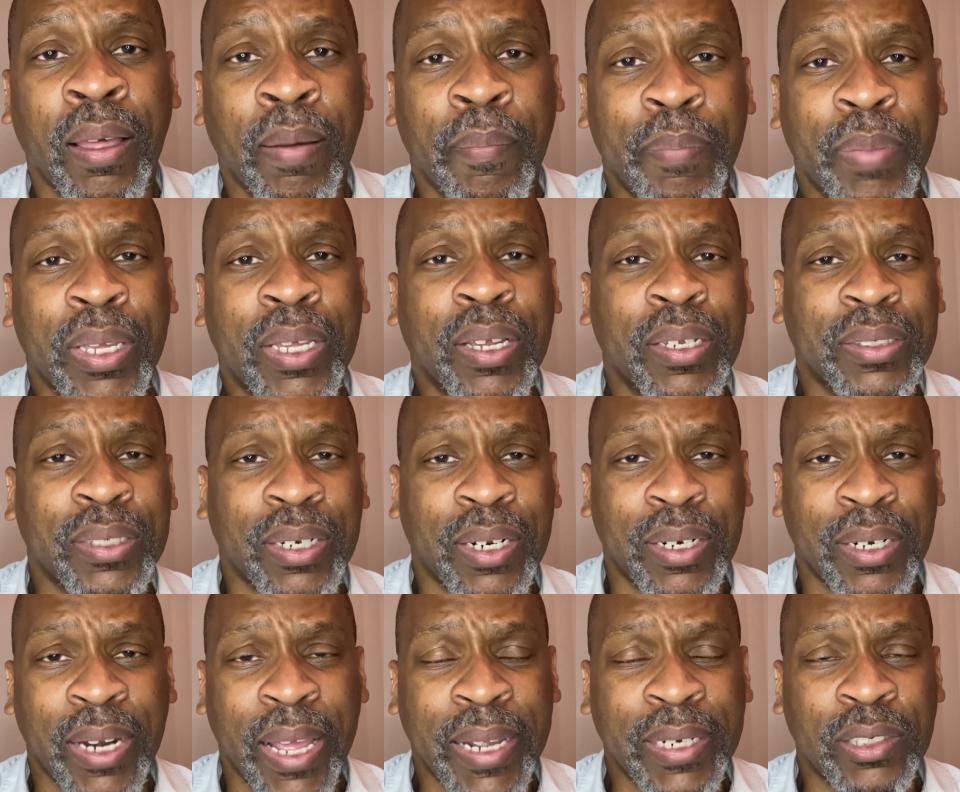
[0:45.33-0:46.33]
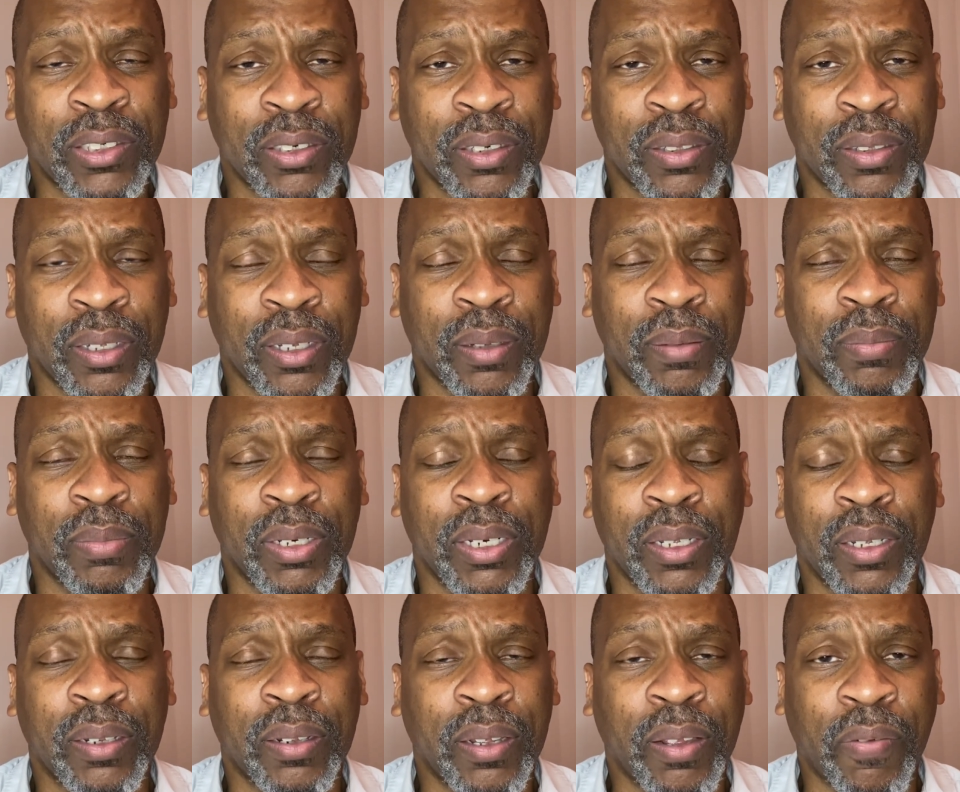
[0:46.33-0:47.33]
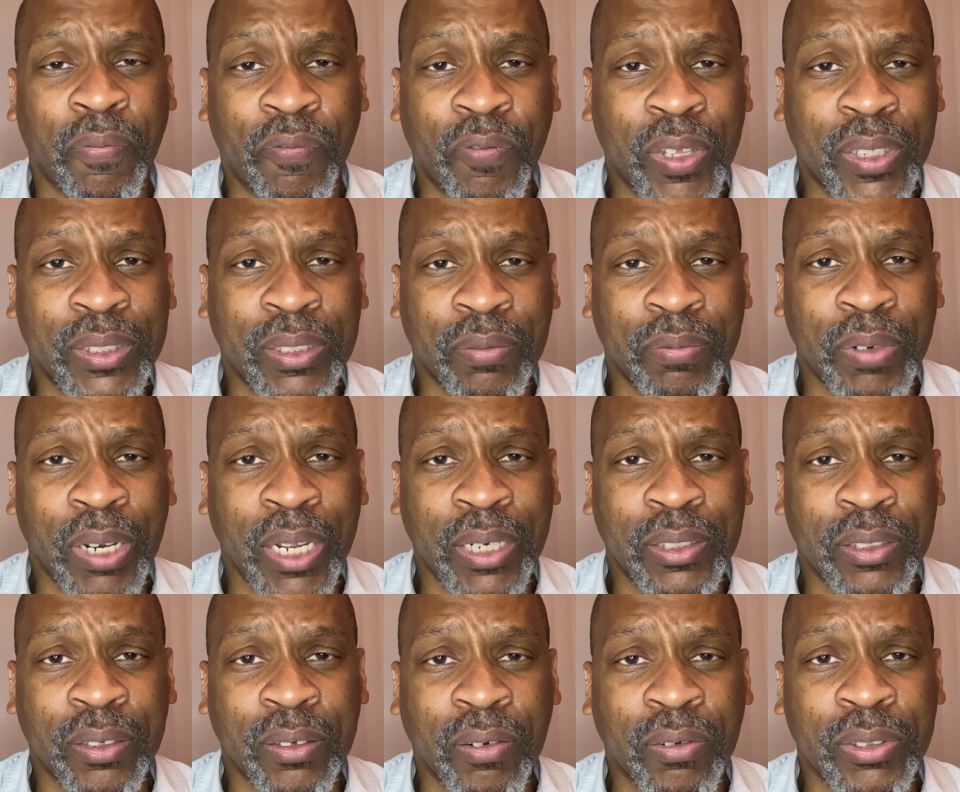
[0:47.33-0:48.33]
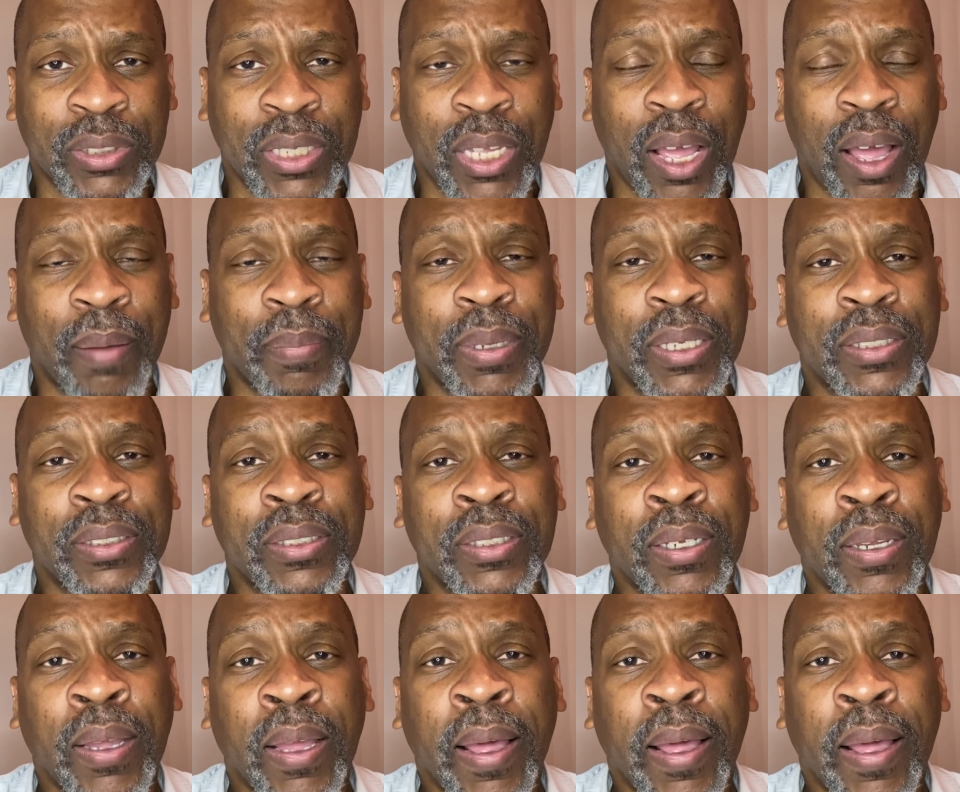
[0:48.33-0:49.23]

because of the nature of them, the offensive nature of those comments.